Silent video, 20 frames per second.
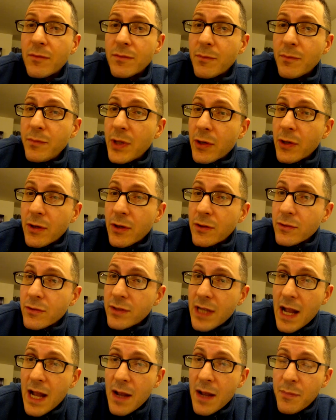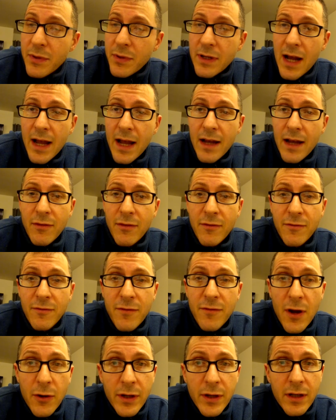miracles happen. I have a
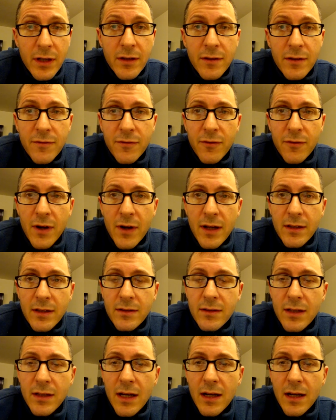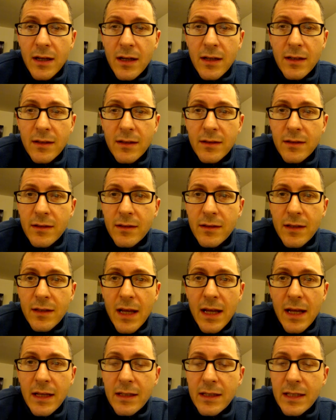very good friend,
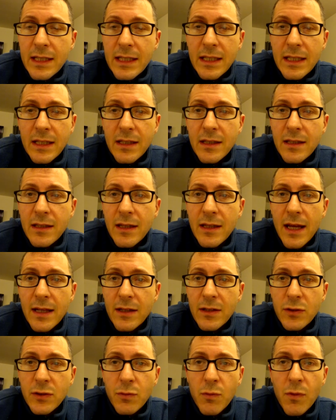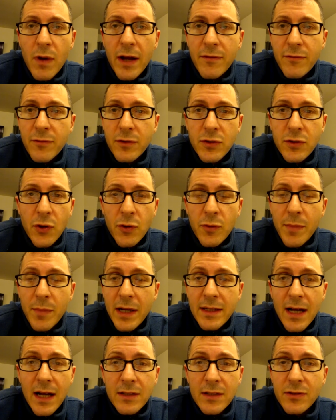and he and his wife were told
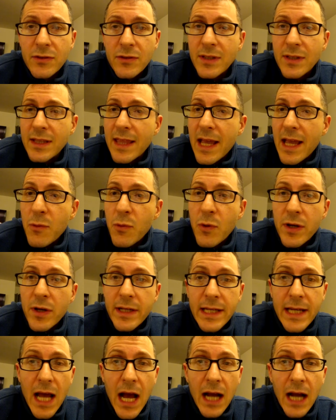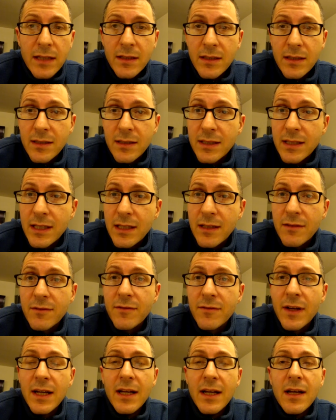by doctors that they would not
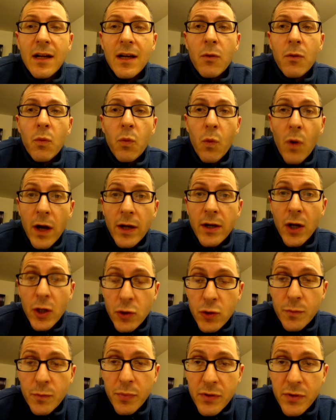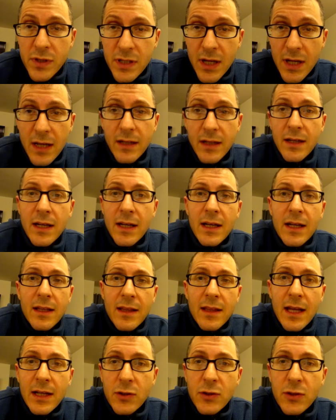conceive. 100%.
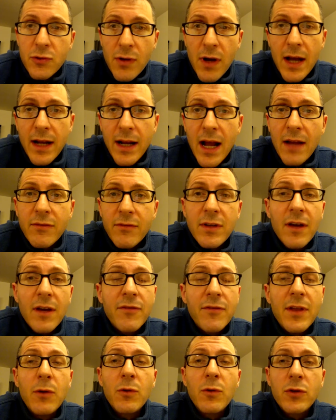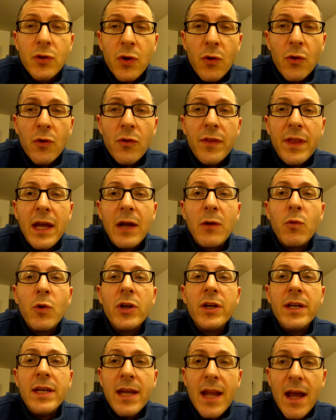They had tried IVF. They were told they
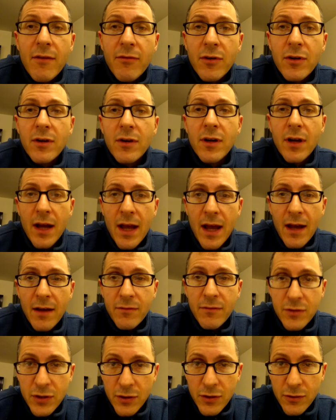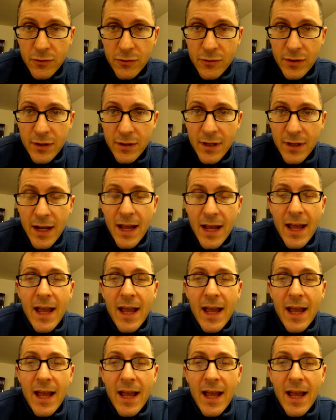would never have children,